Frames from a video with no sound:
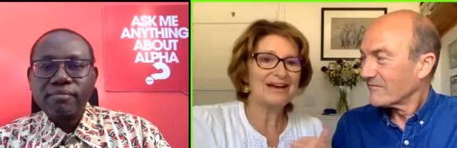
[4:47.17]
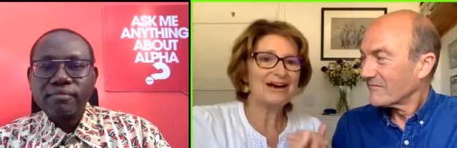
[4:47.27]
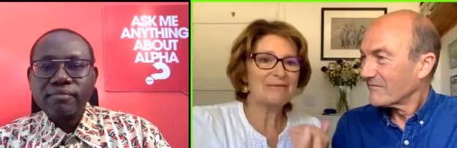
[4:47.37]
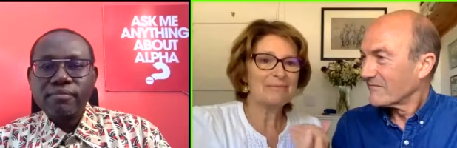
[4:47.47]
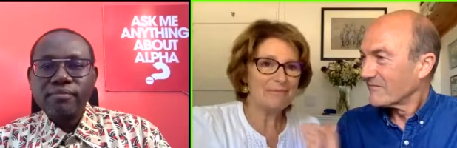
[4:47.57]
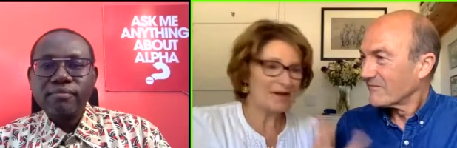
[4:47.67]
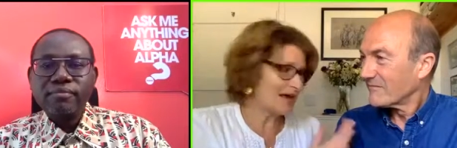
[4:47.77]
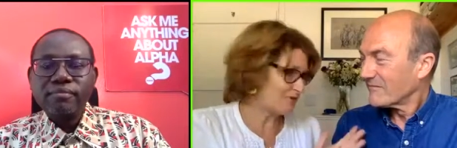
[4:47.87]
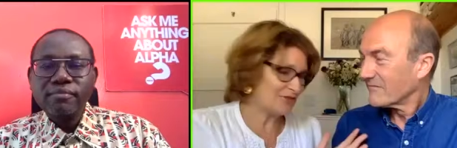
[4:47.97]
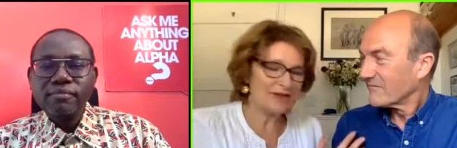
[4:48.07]
Speaker 1: uh,
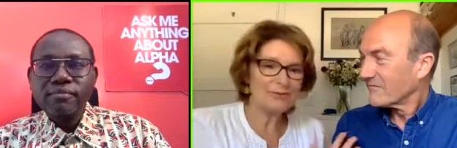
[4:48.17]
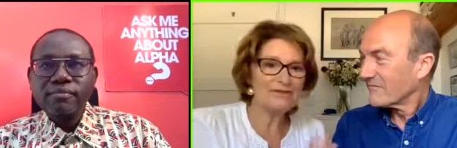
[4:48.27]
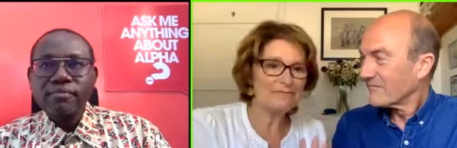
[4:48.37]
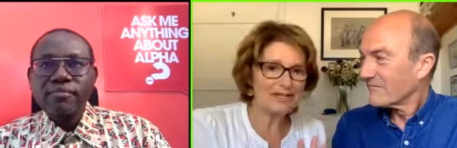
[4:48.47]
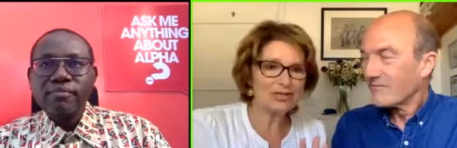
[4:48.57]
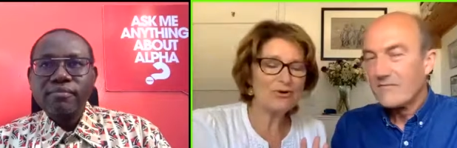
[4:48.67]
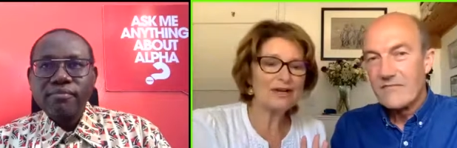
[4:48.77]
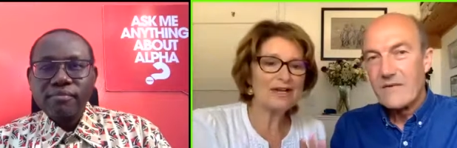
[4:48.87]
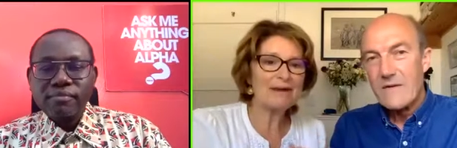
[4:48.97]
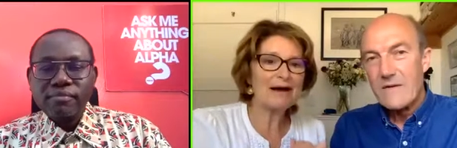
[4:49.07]
everything we've been
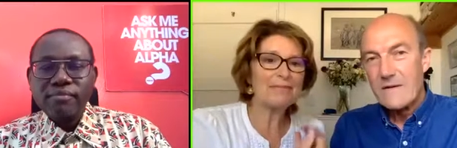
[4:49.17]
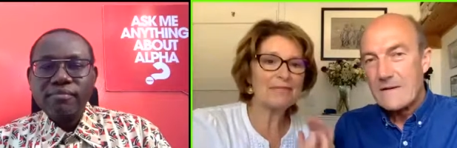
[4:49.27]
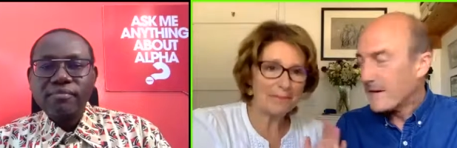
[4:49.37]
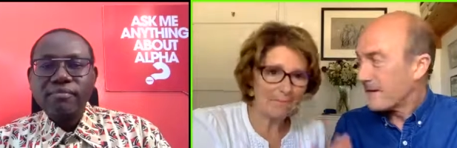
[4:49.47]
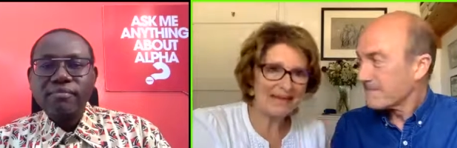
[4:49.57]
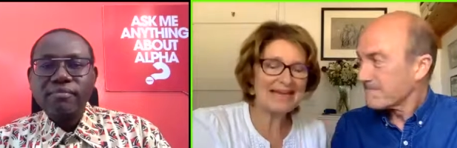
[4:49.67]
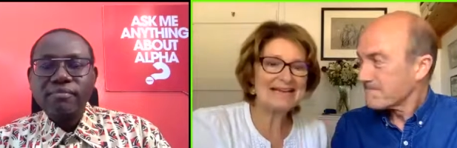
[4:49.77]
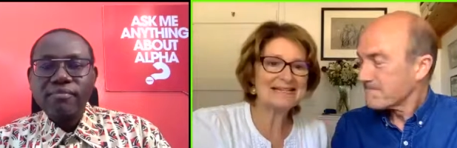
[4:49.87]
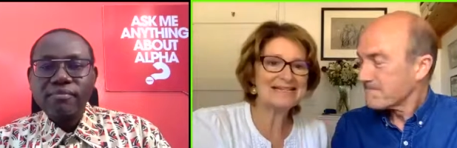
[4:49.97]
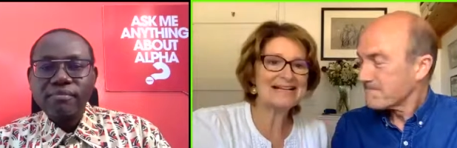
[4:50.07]
talking about, but the yeah.
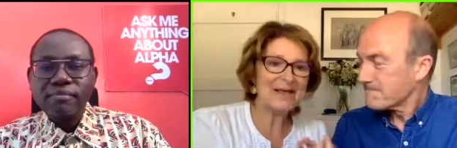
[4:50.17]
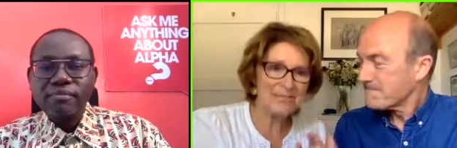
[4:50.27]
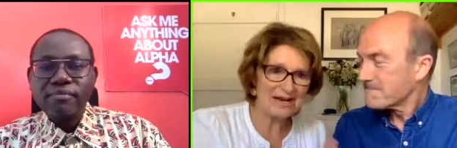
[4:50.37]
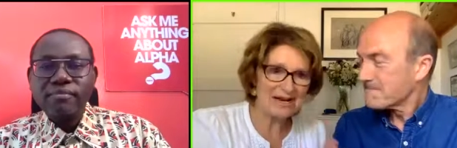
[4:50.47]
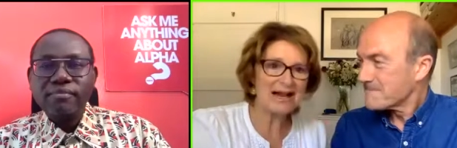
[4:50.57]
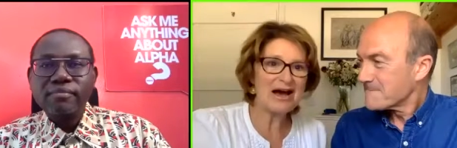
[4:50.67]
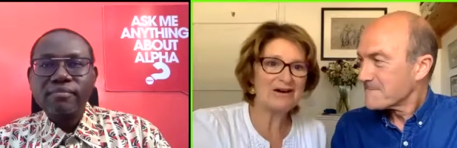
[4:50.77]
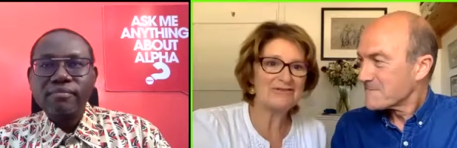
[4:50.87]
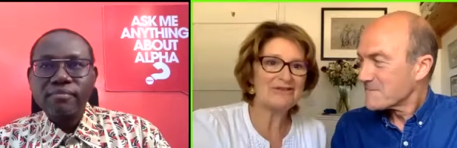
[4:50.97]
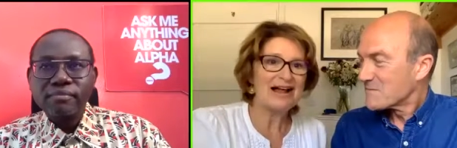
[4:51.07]
peace and the
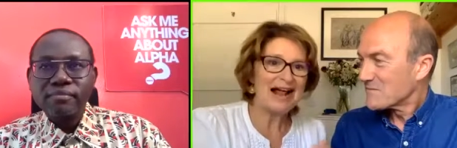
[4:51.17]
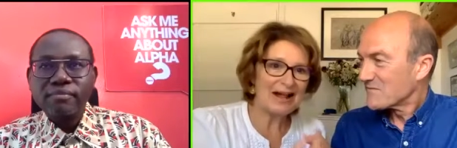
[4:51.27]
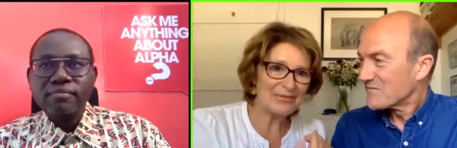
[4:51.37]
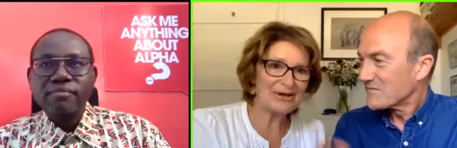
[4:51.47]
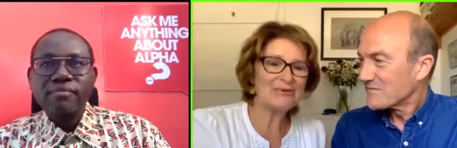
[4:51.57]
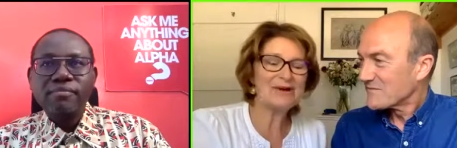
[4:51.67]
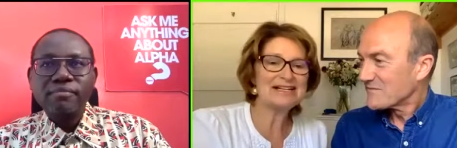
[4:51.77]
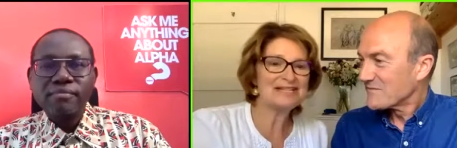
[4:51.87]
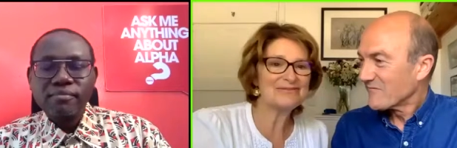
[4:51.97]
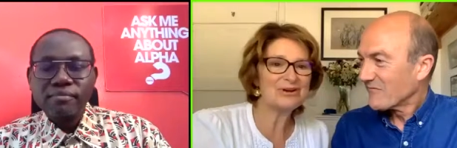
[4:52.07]
love and the
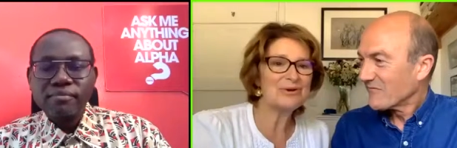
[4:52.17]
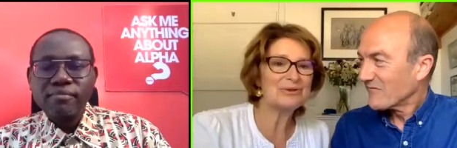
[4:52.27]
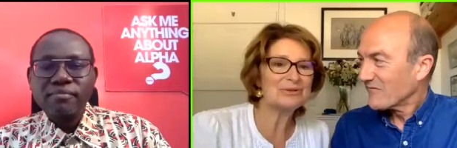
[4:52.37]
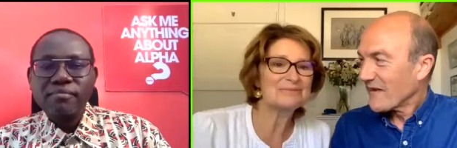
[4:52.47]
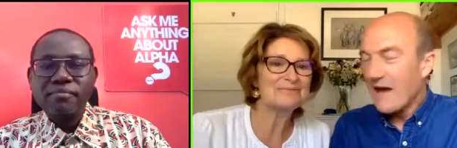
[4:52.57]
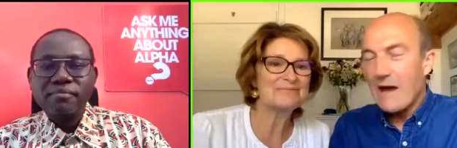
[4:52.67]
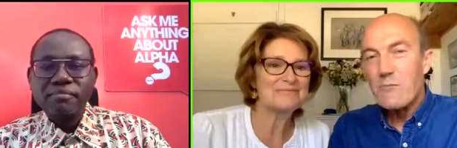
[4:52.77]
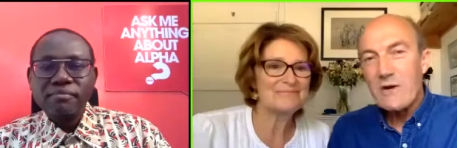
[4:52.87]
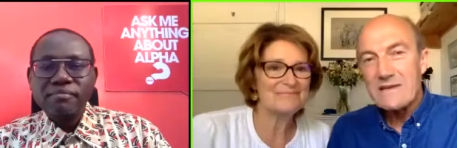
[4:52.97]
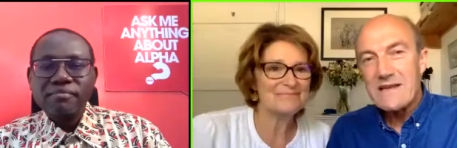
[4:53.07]
grace of God.
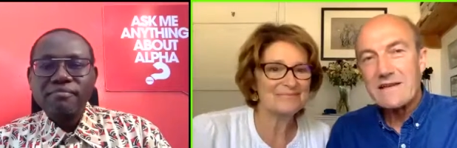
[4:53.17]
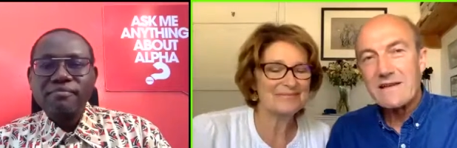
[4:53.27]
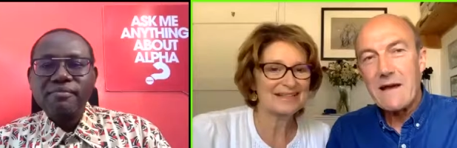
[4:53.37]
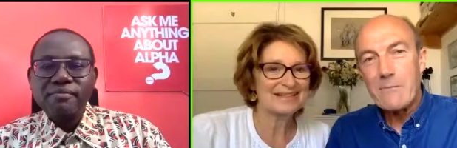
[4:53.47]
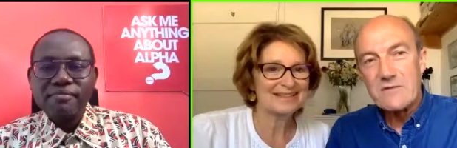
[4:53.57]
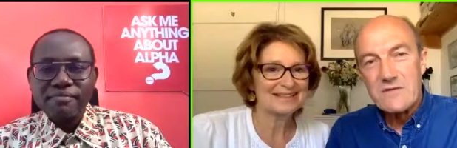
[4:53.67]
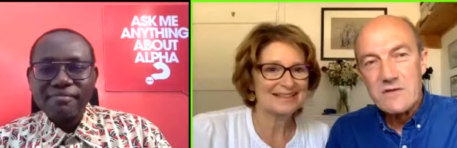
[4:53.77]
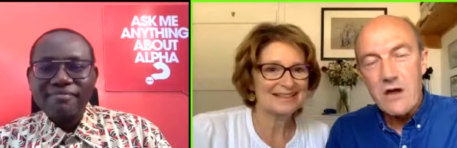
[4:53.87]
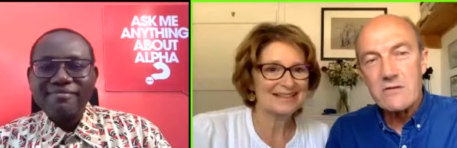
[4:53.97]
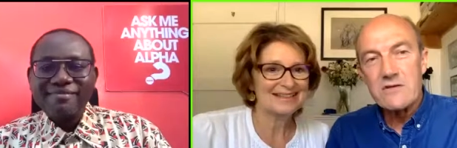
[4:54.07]
Speaker 2: And we'd say to couples,
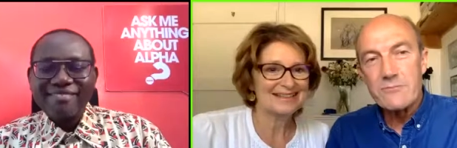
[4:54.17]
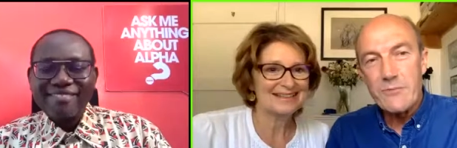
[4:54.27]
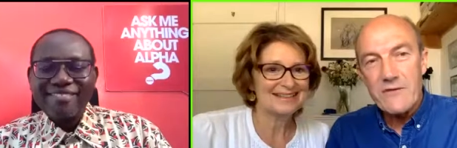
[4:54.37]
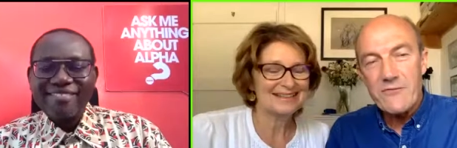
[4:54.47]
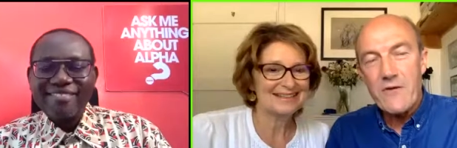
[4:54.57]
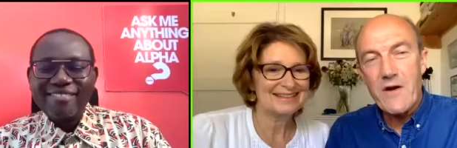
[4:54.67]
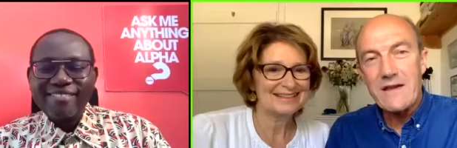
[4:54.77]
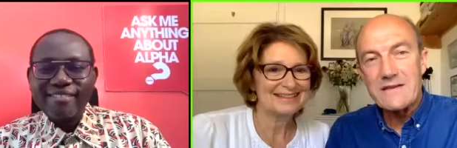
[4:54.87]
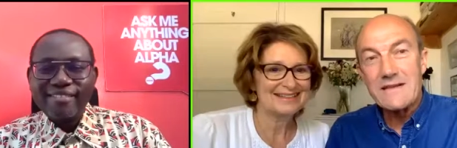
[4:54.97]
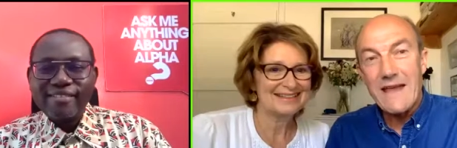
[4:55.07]
don't be
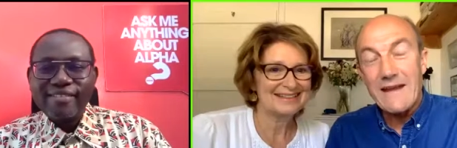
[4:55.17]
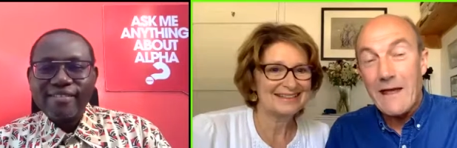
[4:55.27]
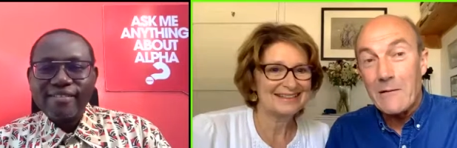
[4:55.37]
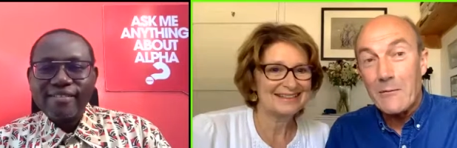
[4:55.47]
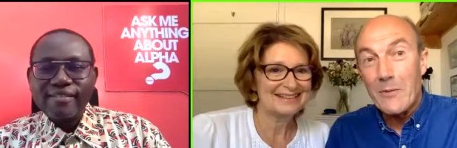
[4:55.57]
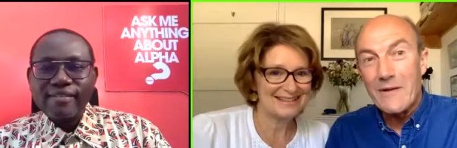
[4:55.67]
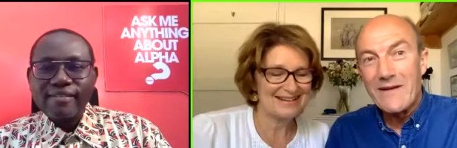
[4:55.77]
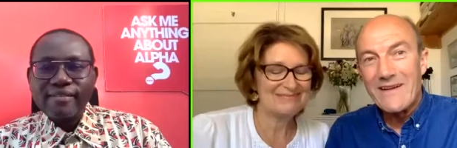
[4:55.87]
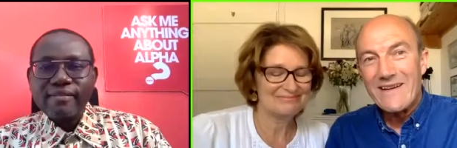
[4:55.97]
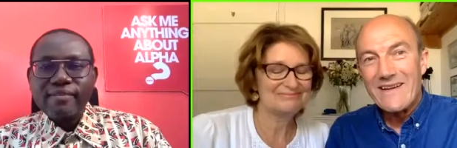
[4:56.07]
afraid to get help.
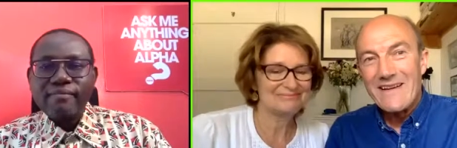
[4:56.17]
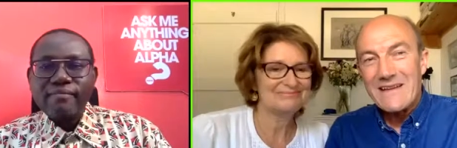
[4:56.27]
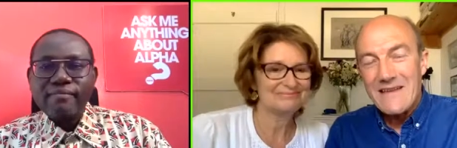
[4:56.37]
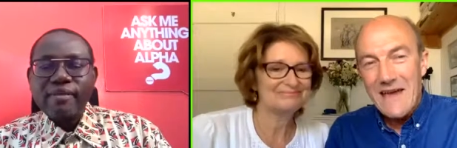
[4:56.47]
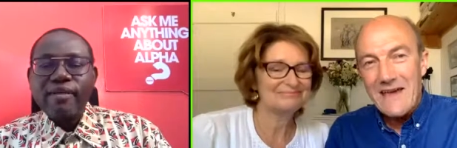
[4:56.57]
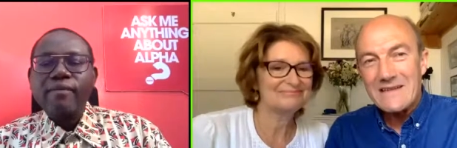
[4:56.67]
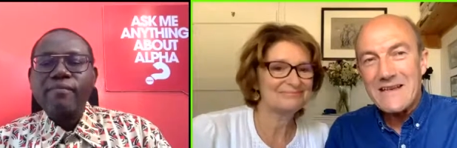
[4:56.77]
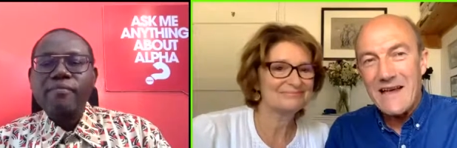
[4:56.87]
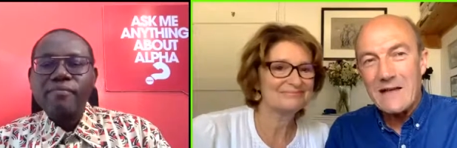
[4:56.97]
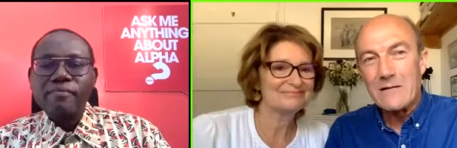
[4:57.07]
Yeah.
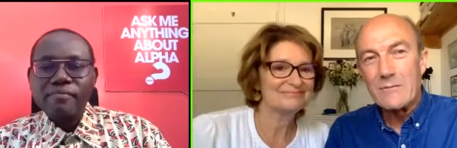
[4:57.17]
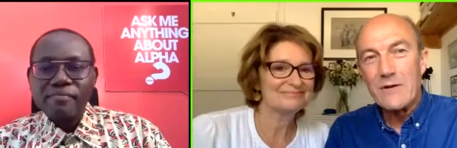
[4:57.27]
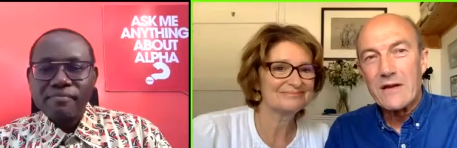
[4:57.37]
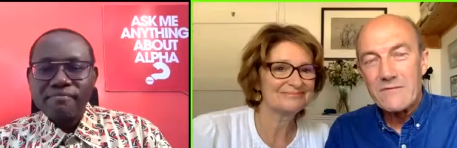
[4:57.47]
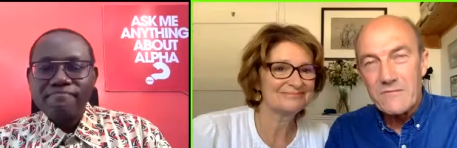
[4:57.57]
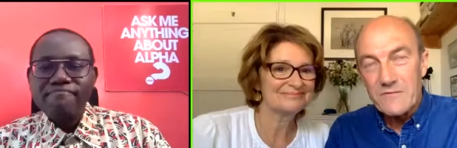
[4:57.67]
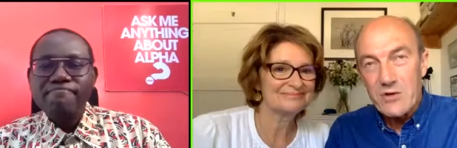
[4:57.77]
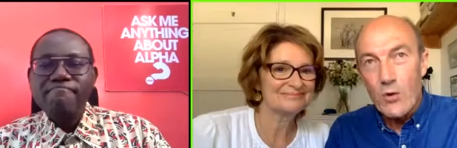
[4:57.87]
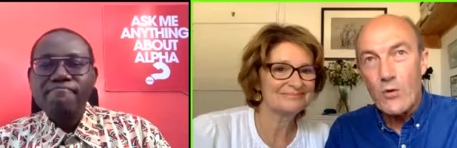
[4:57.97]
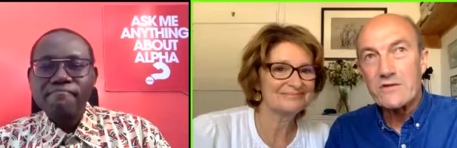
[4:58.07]
Get yeah. help.
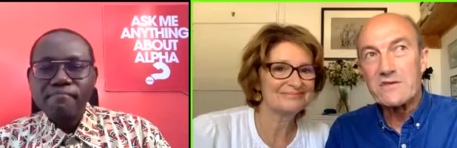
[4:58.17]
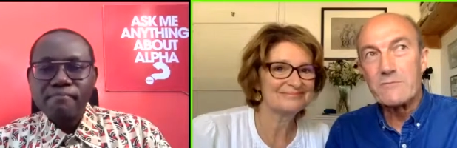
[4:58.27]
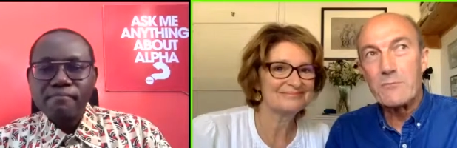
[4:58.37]
Talk to